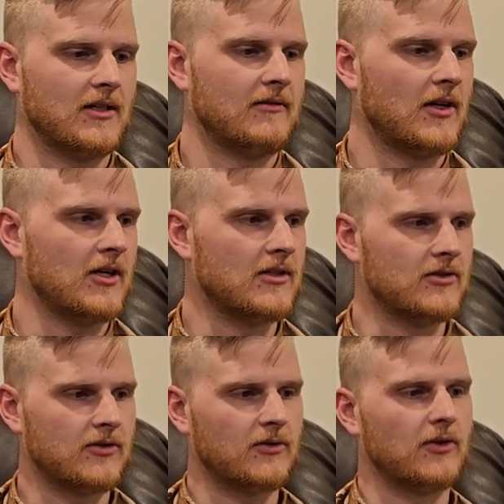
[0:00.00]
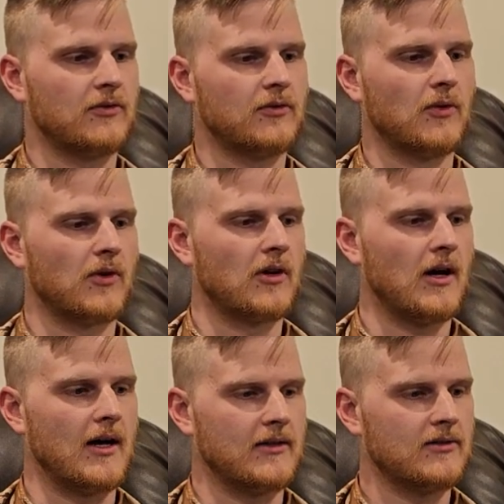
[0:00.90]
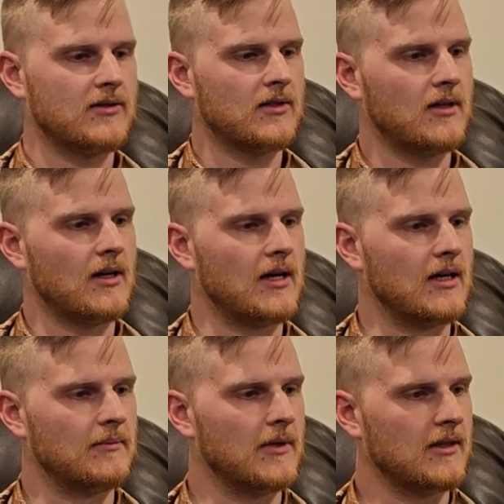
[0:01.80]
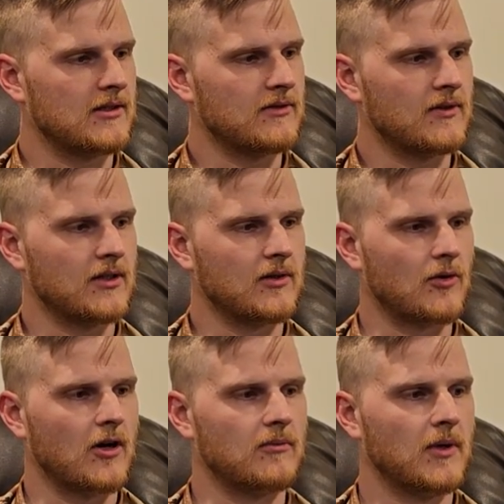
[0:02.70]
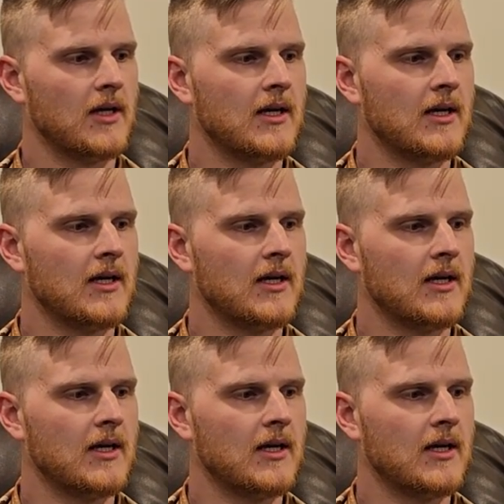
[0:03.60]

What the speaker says: not very useful for us in the civilian realm.